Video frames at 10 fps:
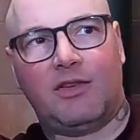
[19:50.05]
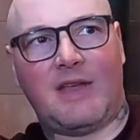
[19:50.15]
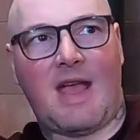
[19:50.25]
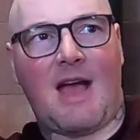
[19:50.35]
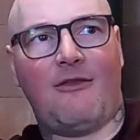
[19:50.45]

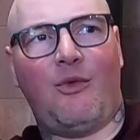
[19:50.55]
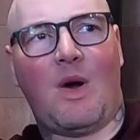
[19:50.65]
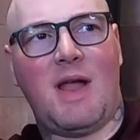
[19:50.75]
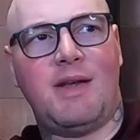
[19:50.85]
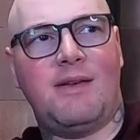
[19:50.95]
So they have
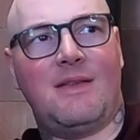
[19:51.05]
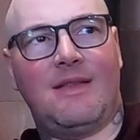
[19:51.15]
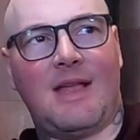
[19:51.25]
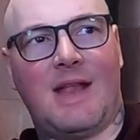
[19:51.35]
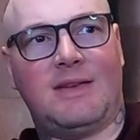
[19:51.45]

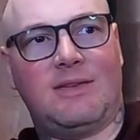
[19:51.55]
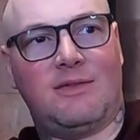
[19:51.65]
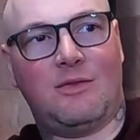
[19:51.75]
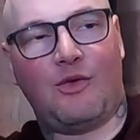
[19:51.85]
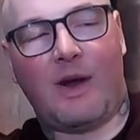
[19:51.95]
one
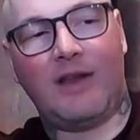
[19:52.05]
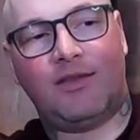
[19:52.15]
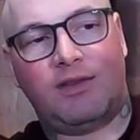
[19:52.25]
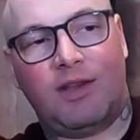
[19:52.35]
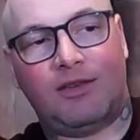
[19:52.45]
that's
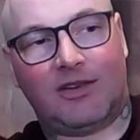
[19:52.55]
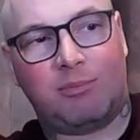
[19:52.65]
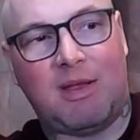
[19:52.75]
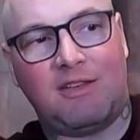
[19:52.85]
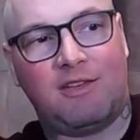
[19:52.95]
twice as
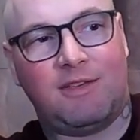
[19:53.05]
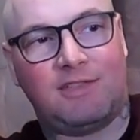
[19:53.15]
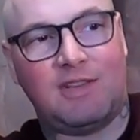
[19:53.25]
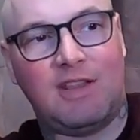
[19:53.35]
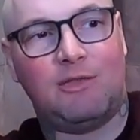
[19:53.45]
expensive
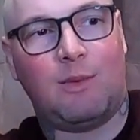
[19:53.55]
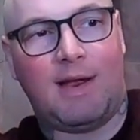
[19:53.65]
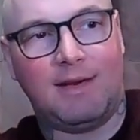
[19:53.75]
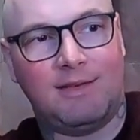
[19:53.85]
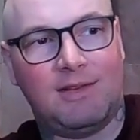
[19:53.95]
as these
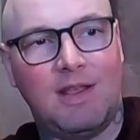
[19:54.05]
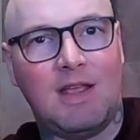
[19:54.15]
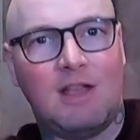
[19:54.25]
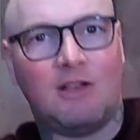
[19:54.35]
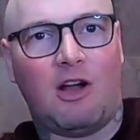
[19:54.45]
ones
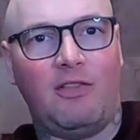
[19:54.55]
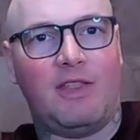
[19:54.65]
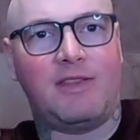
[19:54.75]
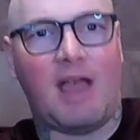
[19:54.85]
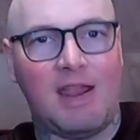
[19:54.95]

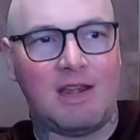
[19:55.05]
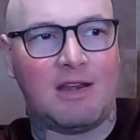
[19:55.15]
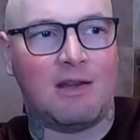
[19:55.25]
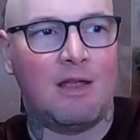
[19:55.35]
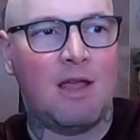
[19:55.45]
called the
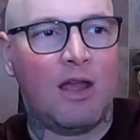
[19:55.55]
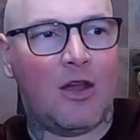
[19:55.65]
Titan,